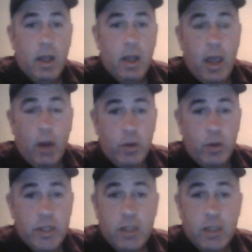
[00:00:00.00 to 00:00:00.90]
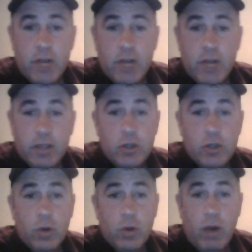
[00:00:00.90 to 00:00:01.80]
and I would have been subject
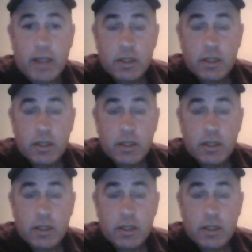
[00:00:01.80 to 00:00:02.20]
to arrest,